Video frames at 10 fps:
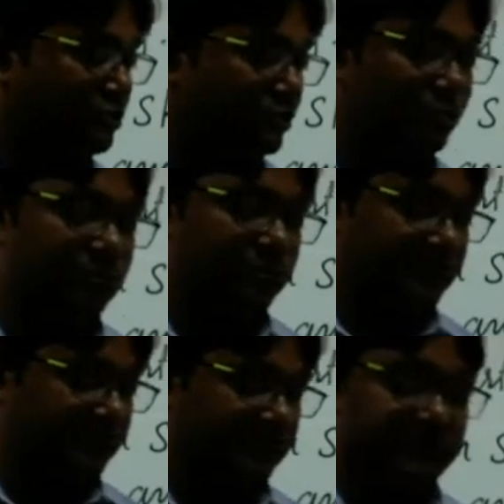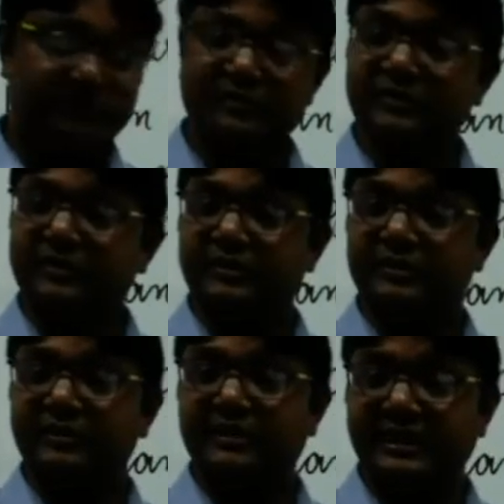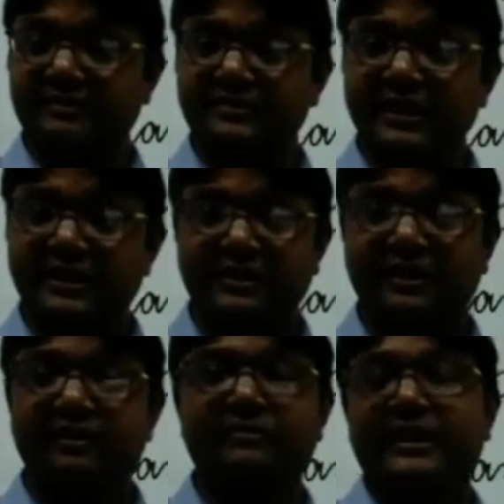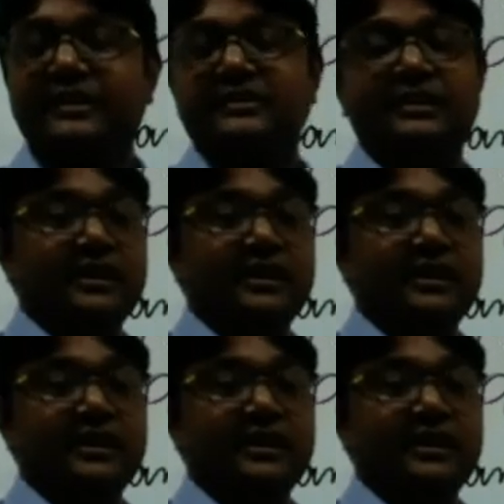two limbs are there. One is